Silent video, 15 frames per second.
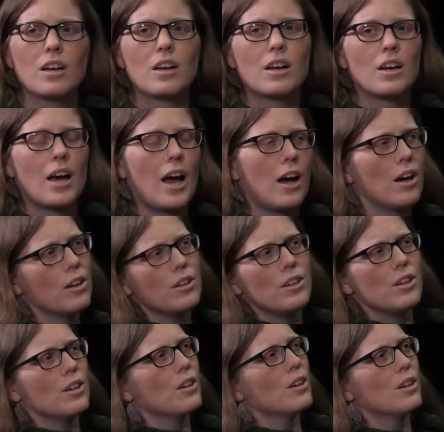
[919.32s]
how do
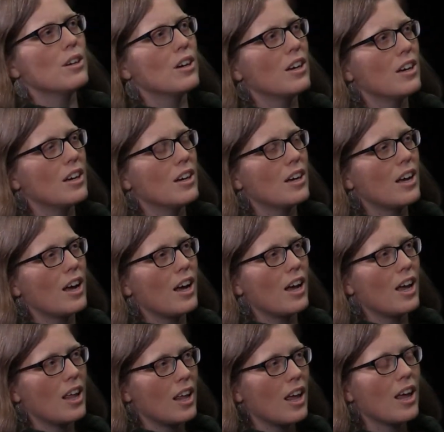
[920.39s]
you?
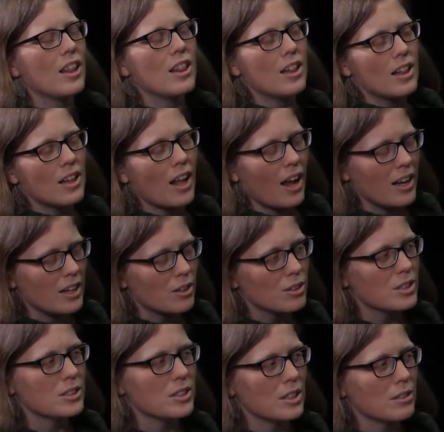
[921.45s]
And, and I
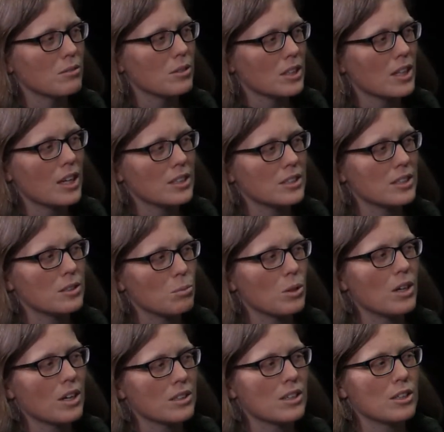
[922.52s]
increasingly realize it's
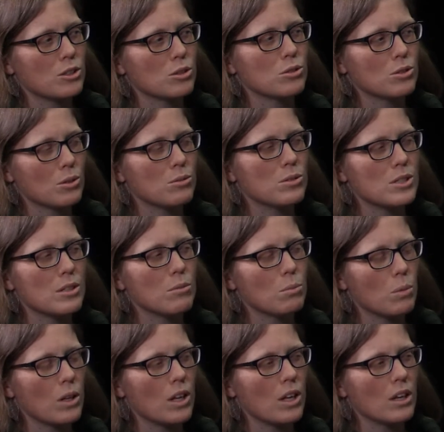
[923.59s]
because I just so
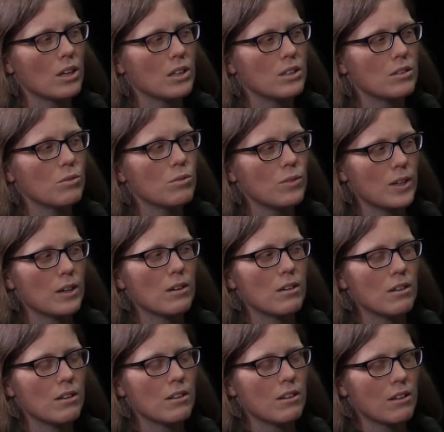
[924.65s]
deeply
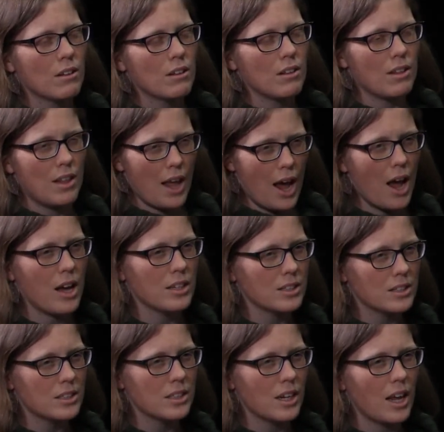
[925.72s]
feel
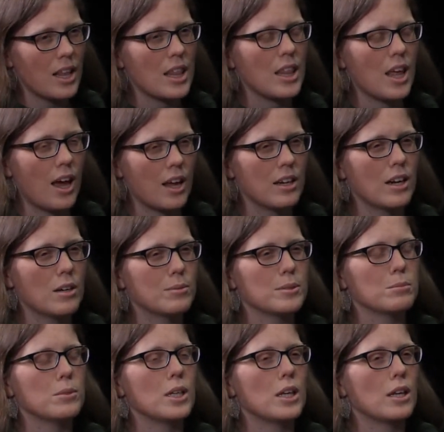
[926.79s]
that. And that helps
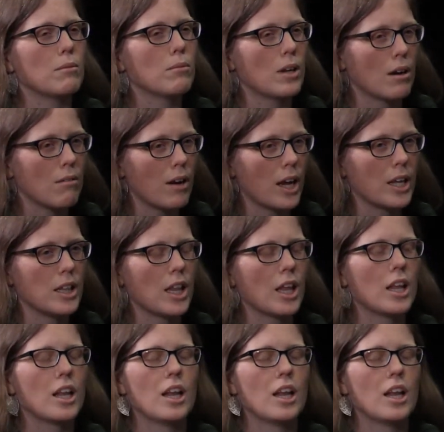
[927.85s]
me keep going. That